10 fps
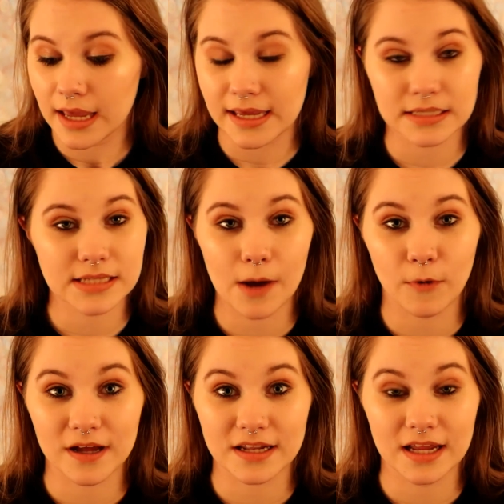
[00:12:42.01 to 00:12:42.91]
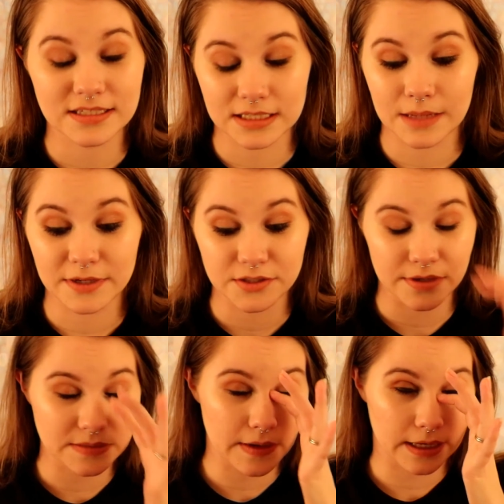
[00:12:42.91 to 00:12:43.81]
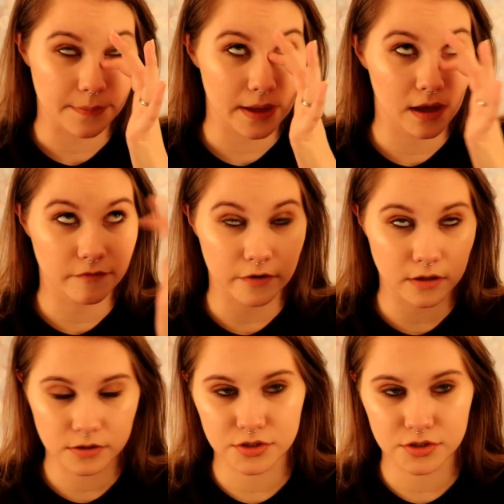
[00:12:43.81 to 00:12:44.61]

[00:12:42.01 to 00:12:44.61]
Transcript: He is not one to let me do his makeup ever,